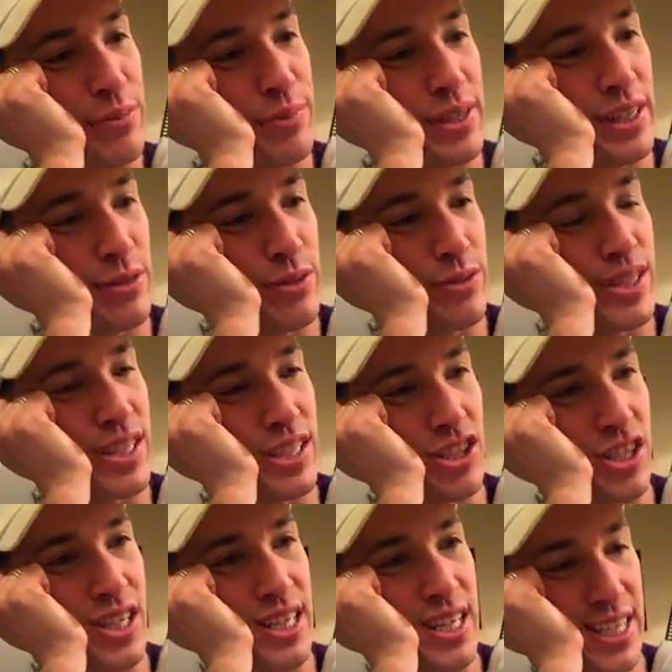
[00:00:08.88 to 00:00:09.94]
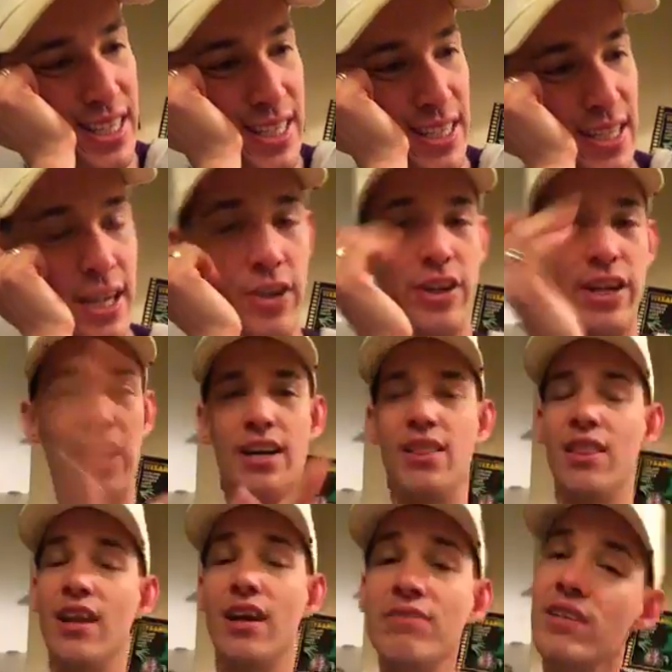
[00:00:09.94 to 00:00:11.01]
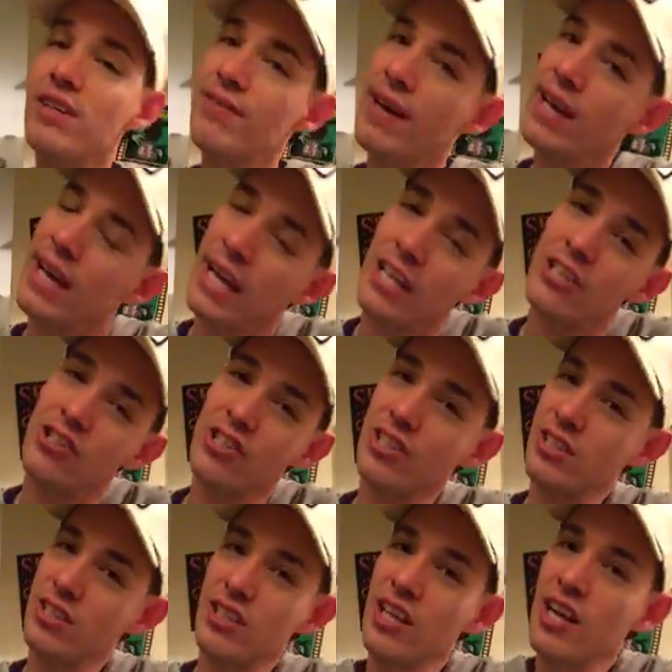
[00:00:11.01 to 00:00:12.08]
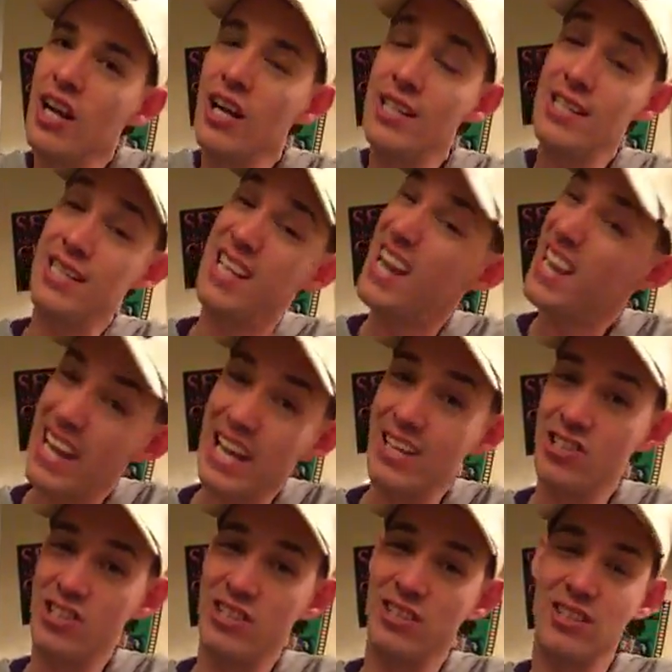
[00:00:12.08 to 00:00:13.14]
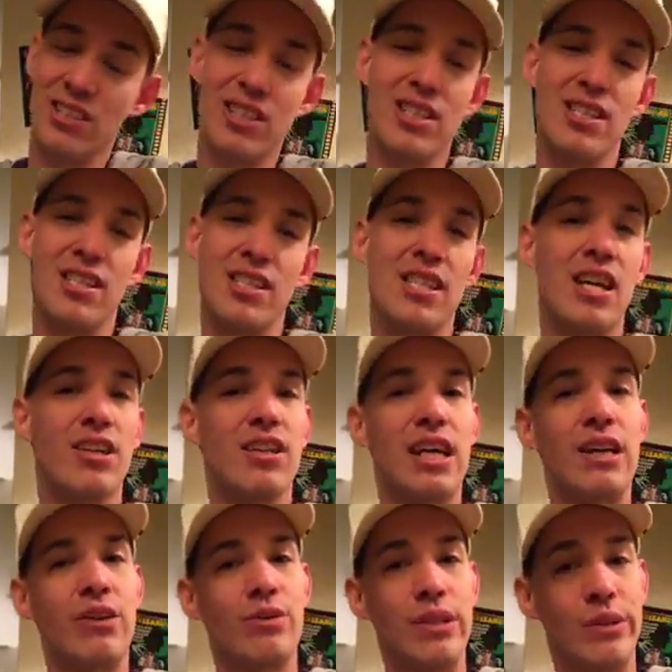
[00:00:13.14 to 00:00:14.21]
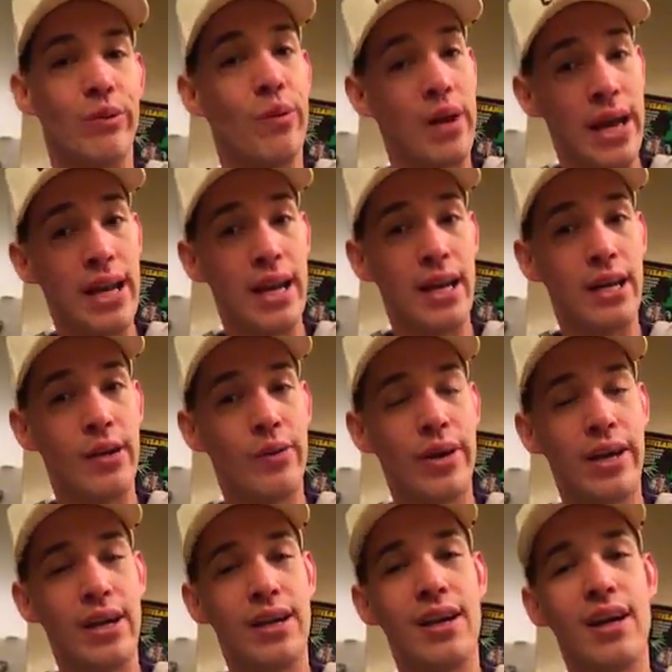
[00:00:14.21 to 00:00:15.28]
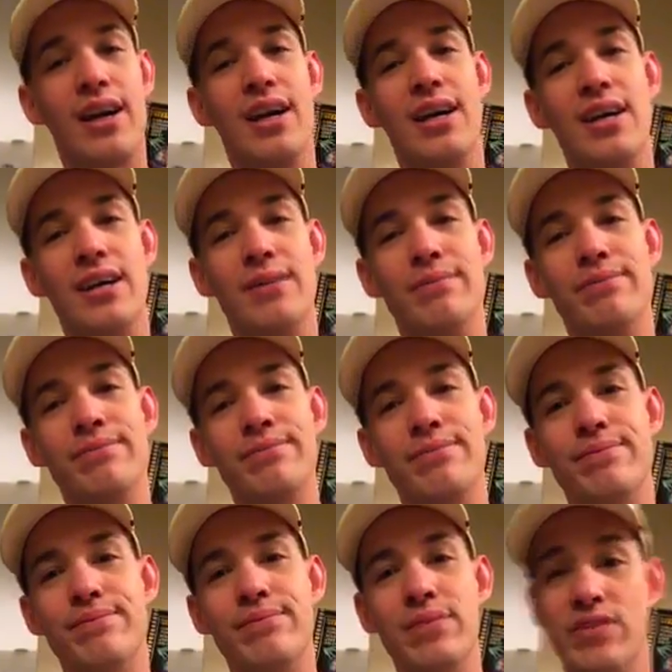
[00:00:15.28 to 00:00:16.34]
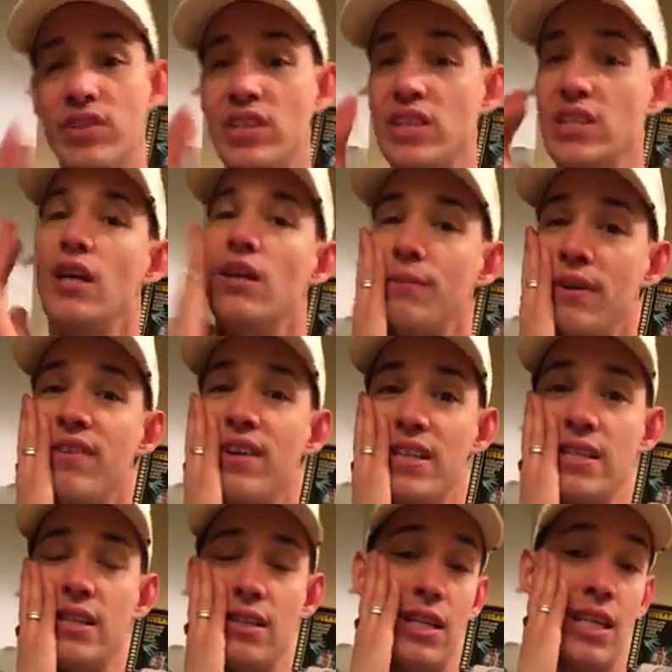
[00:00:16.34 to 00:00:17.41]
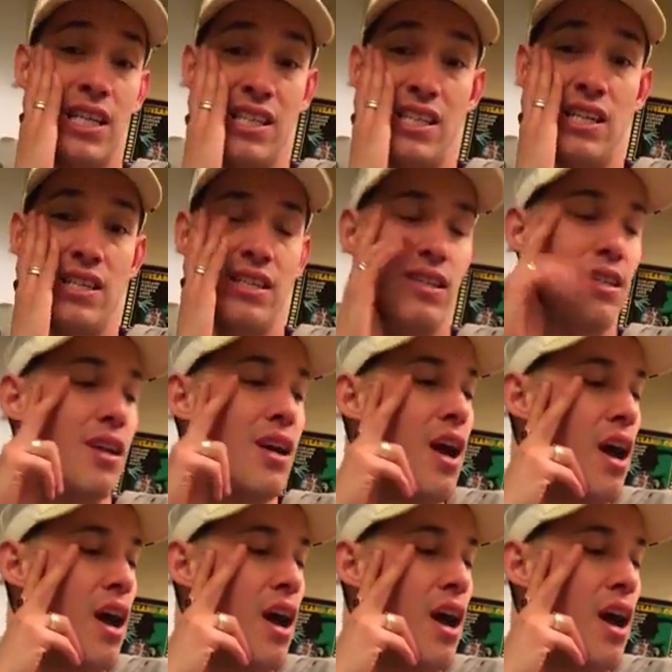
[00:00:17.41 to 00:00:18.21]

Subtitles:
but it was such a necessary and lovely vacation, staycation, because it's not like I really went anywhere. You can tell in my face I look exhausted.